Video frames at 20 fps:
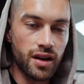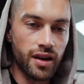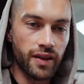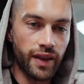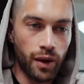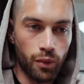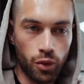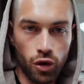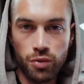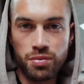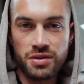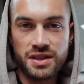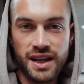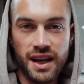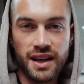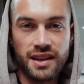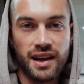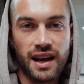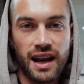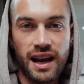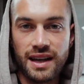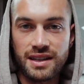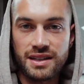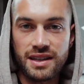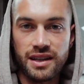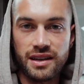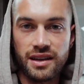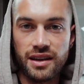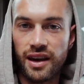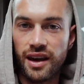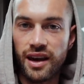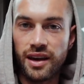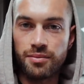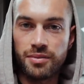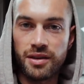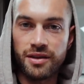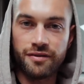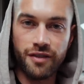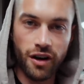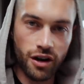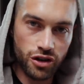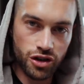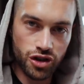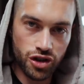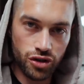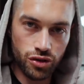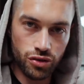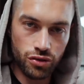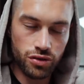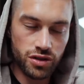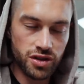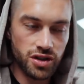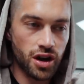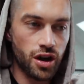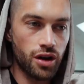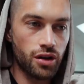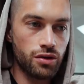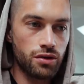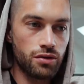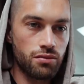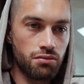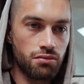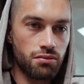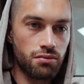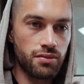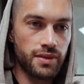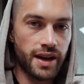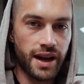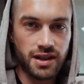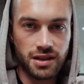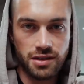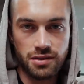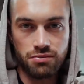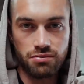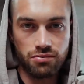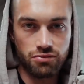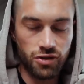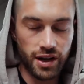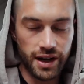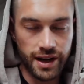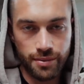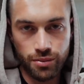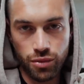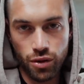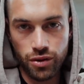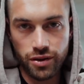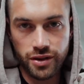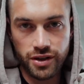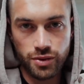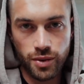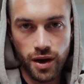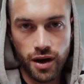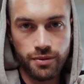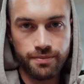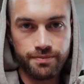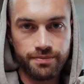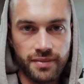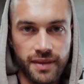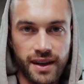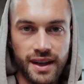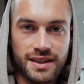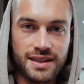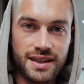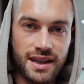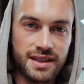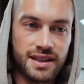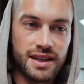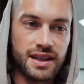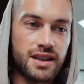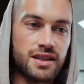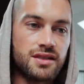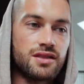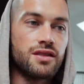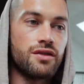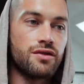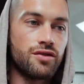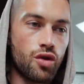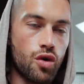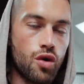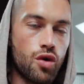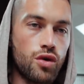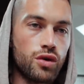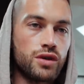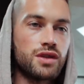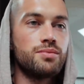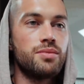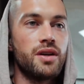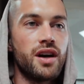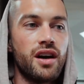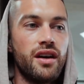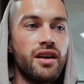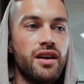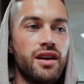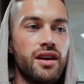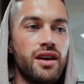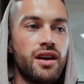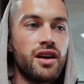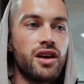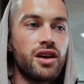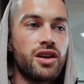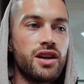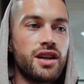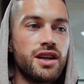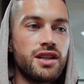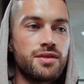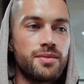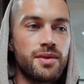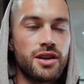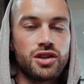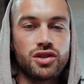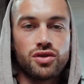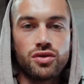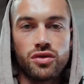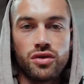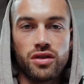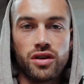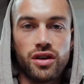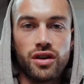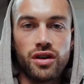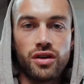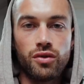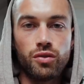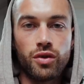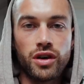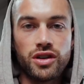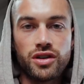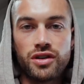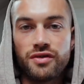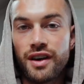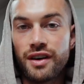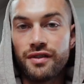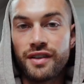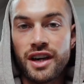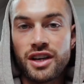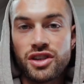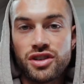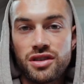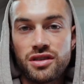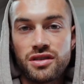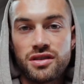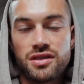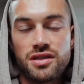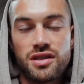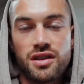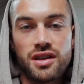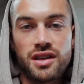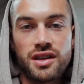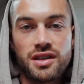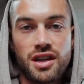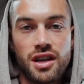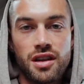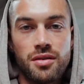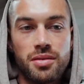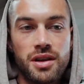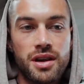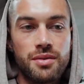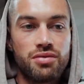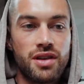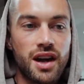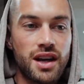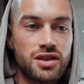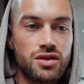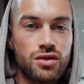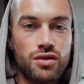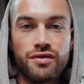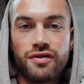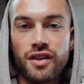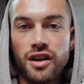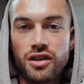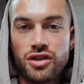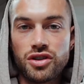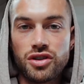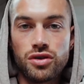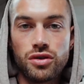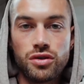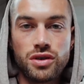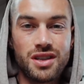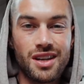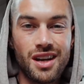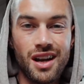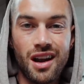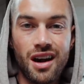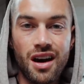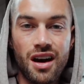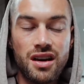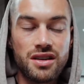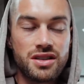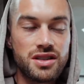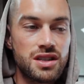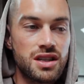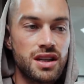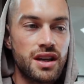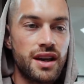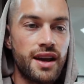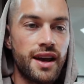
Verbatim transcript: they will protect the cladding and be functional, so that's really important as well. Aesthetics, of course, but you need to make sure that when you're doing renovations that it's going to be practical, functional, it's going to last,